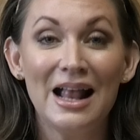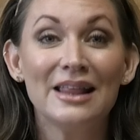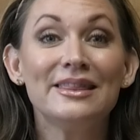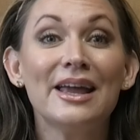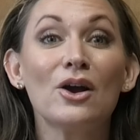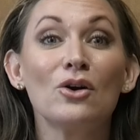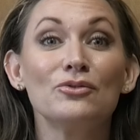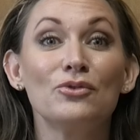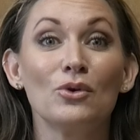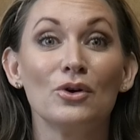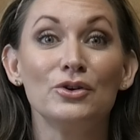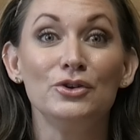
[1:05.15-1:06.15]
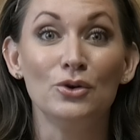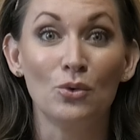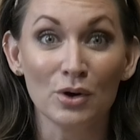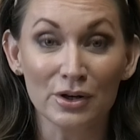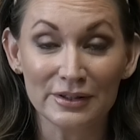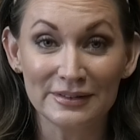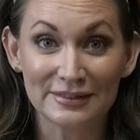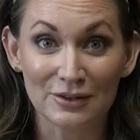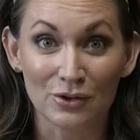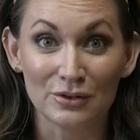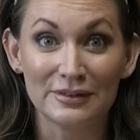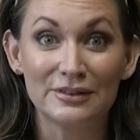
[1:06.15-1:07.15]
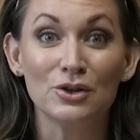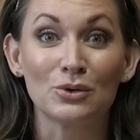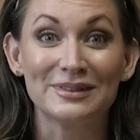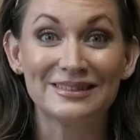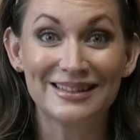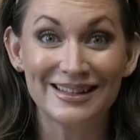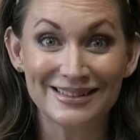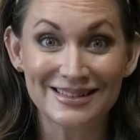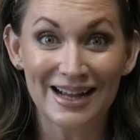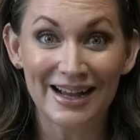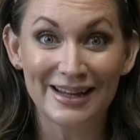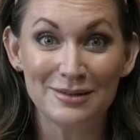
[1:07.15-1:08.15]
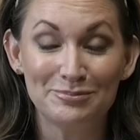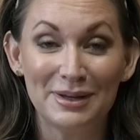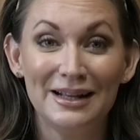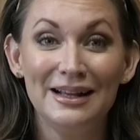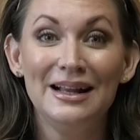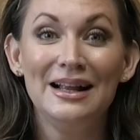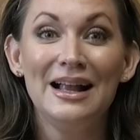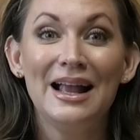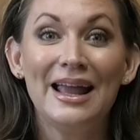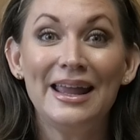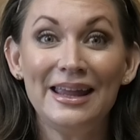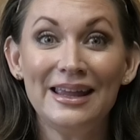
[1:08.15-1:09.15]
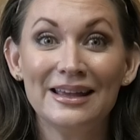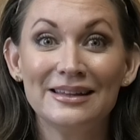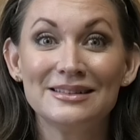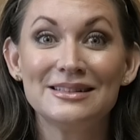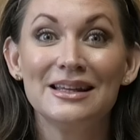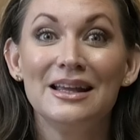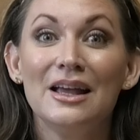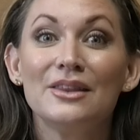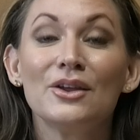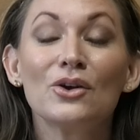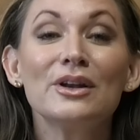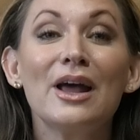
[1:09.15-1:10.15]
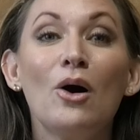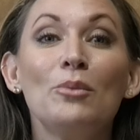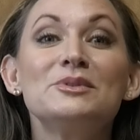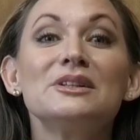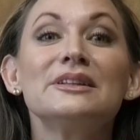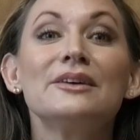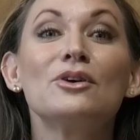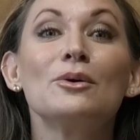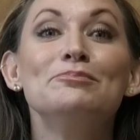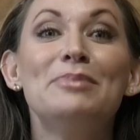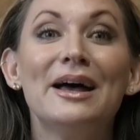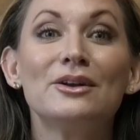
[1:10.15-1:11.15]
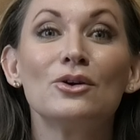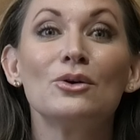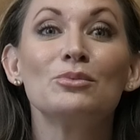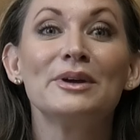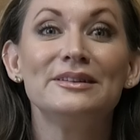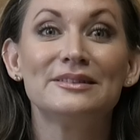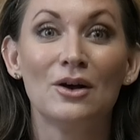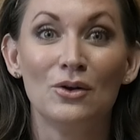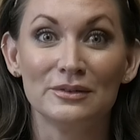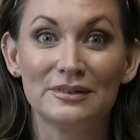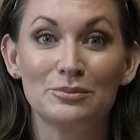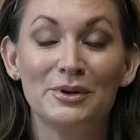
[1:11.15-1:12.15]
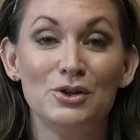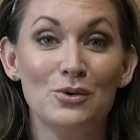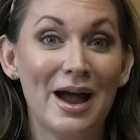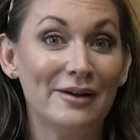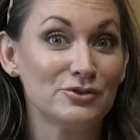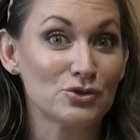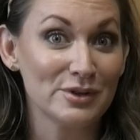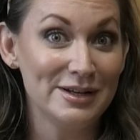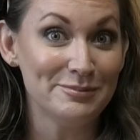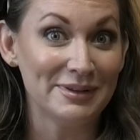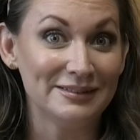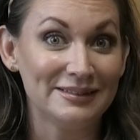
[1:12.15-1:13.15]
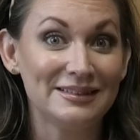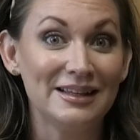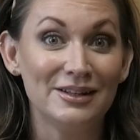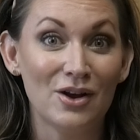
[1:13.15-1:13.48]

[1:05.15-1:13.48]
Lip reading: They are for your concerns, your skin type, and they're going to help deliver better results when you have treatments in